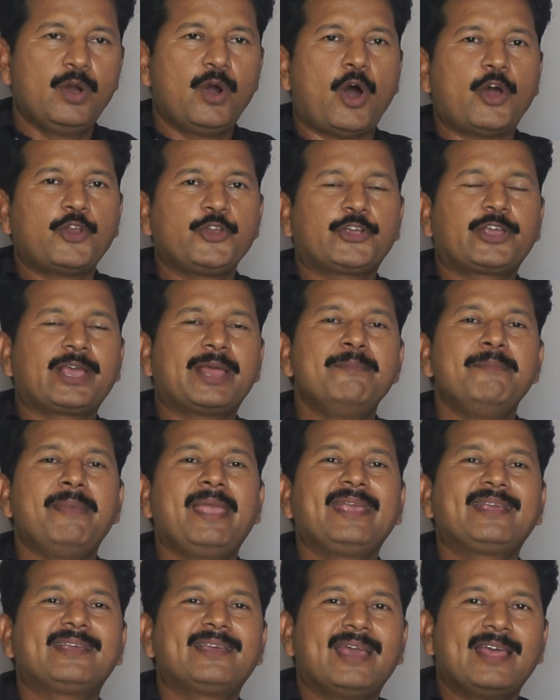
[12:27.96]
or you can
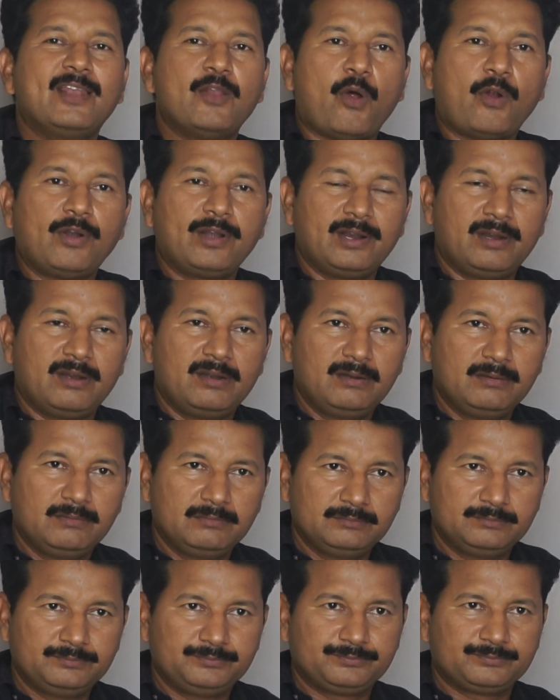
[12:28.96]
make an order,
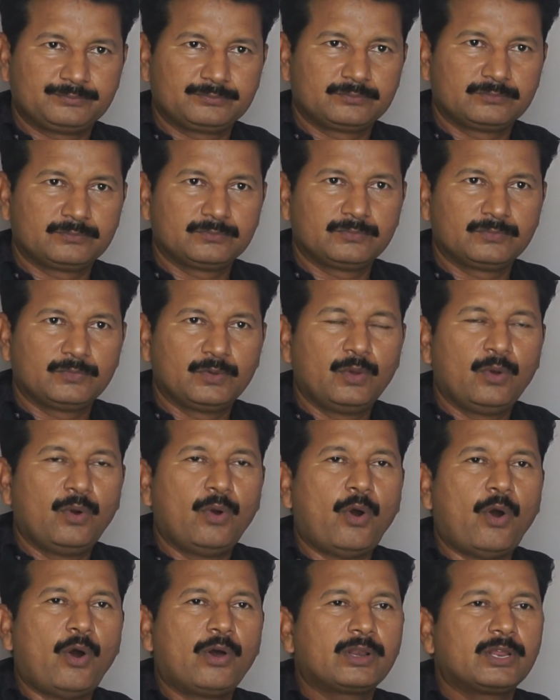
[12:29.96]

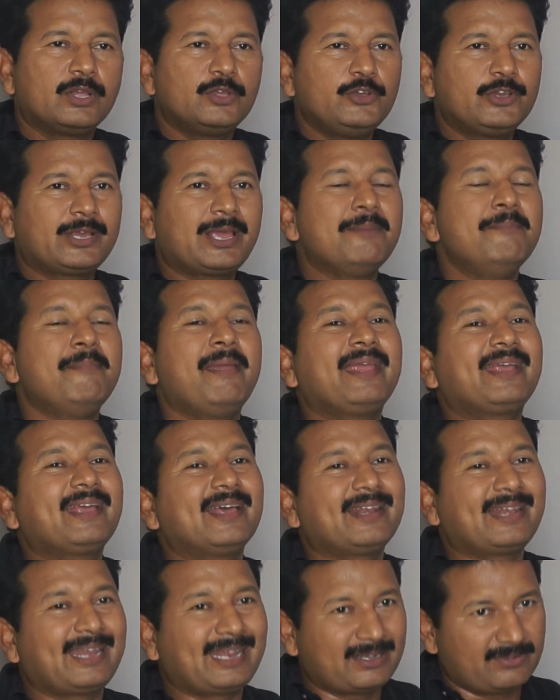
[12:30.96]
or you can make
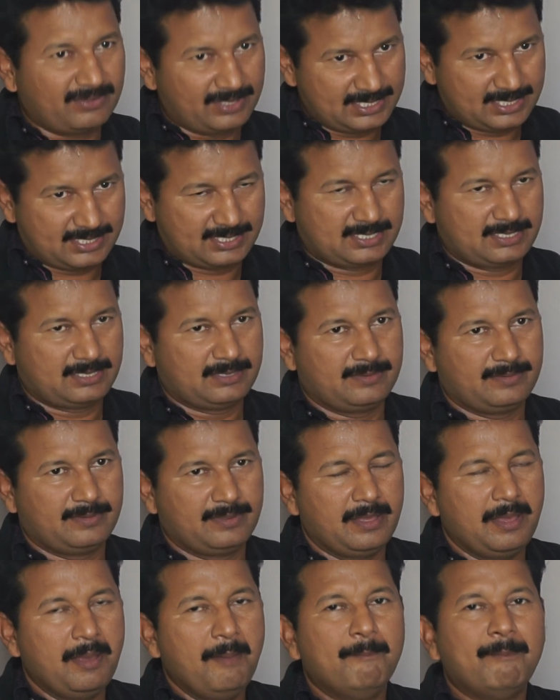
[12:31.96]
a request
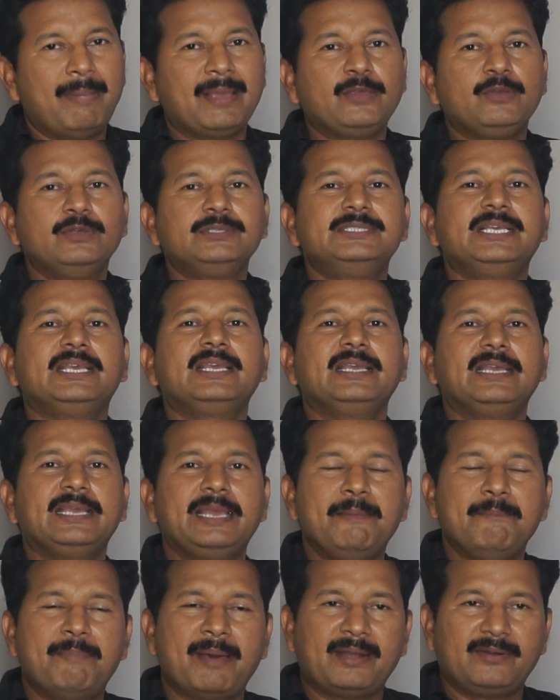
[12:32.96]
by using
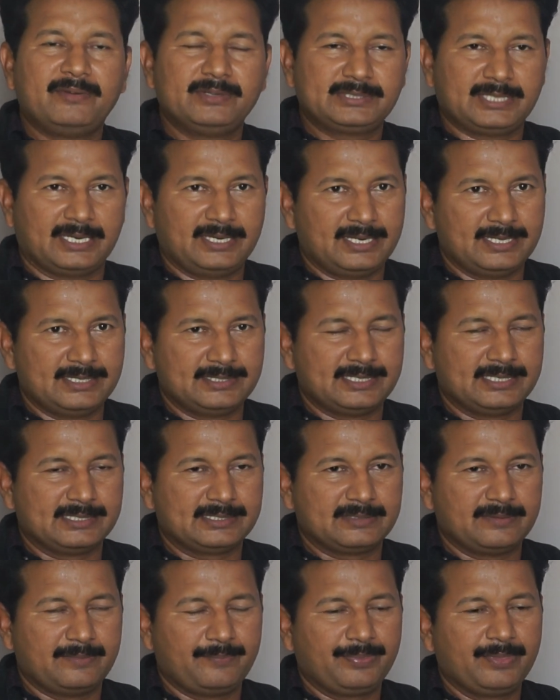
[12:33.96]
imperative
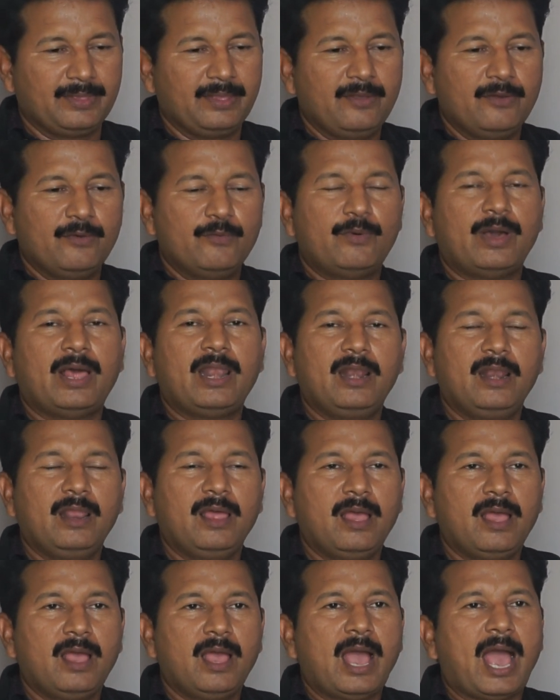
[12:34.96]
sentences. Well,
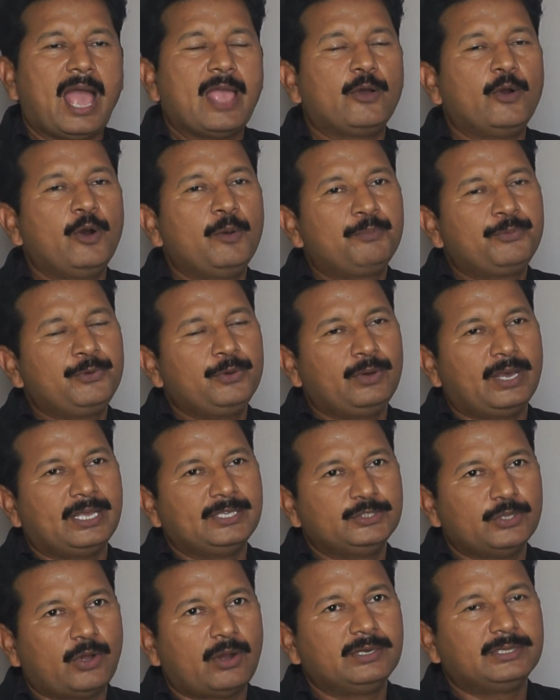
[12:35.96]
I hope you
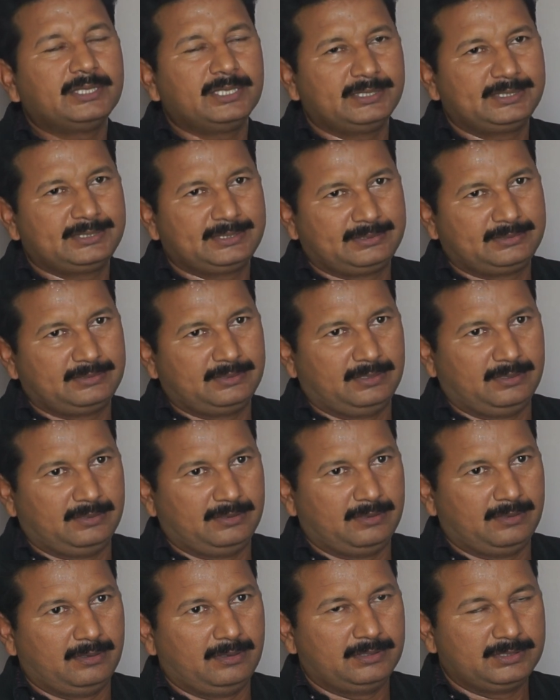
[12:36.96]
enjoyed this
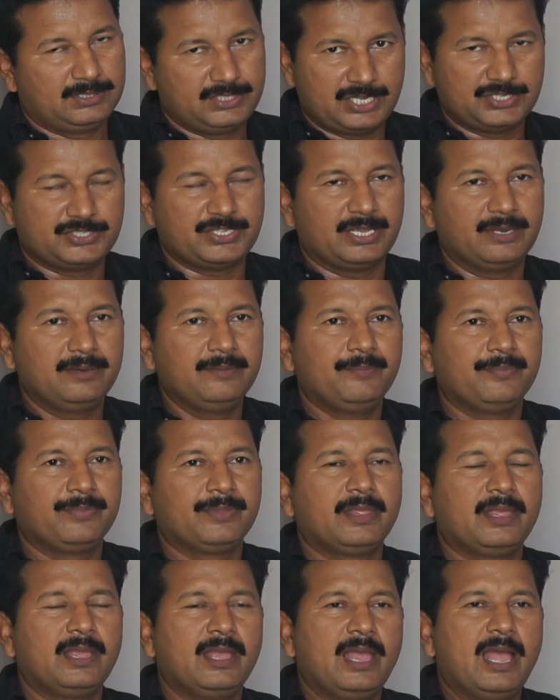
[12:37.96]
session.
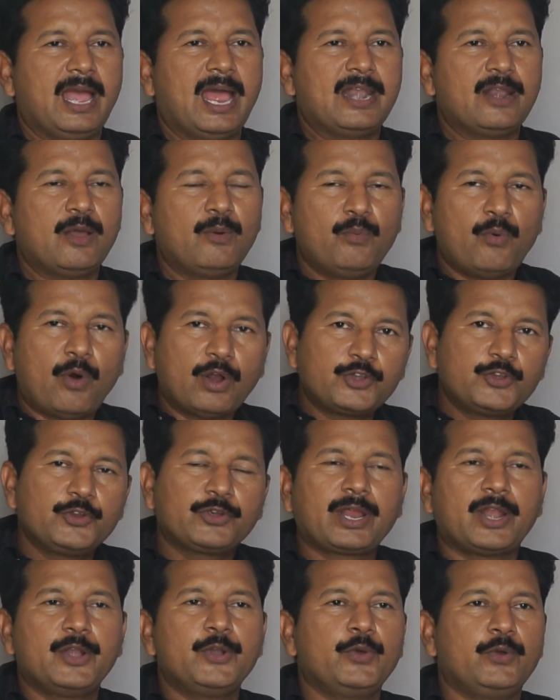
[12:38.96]
And now what you
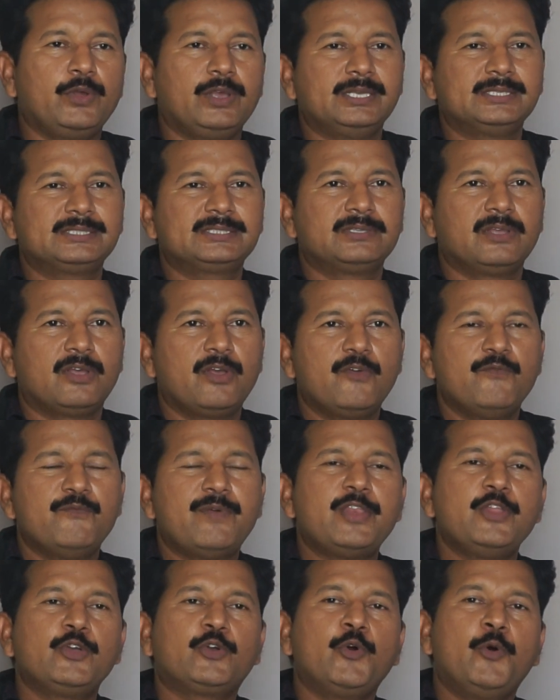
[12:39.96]
can do is,
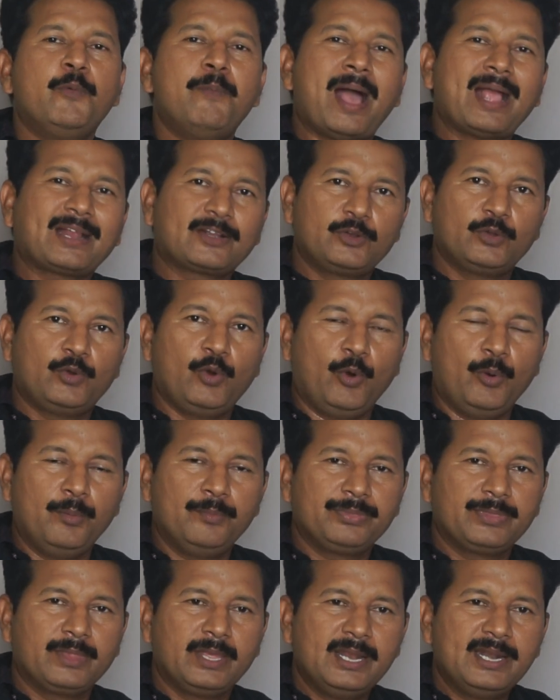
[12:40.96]
when you go back to
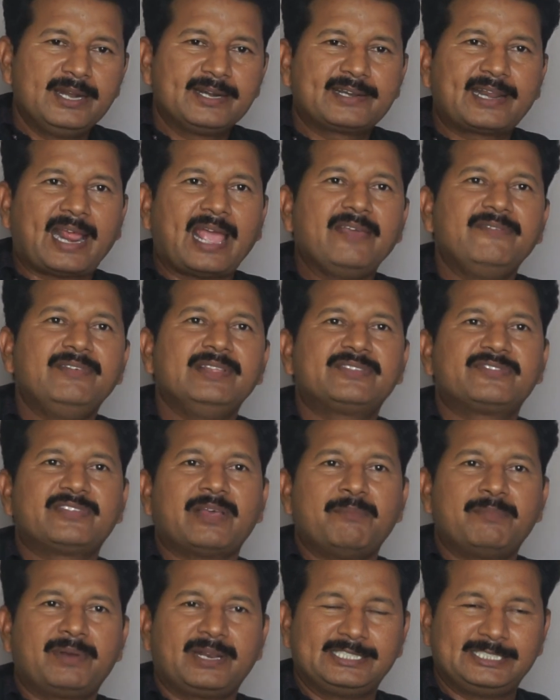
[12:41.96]
home, try with
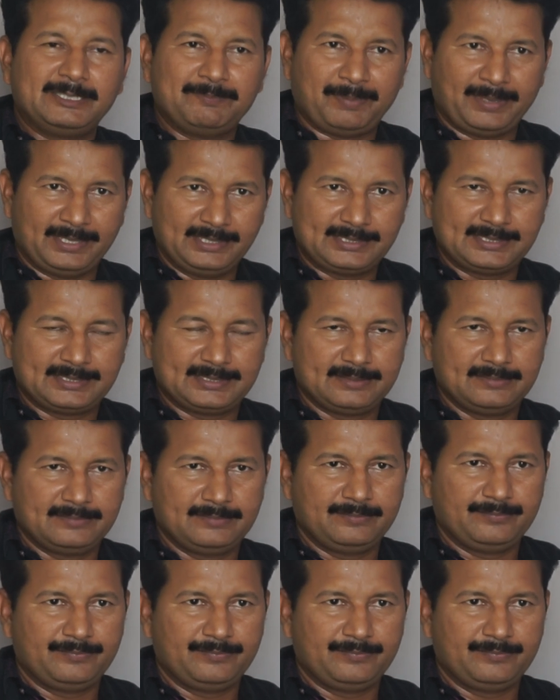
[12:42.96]
some recipes,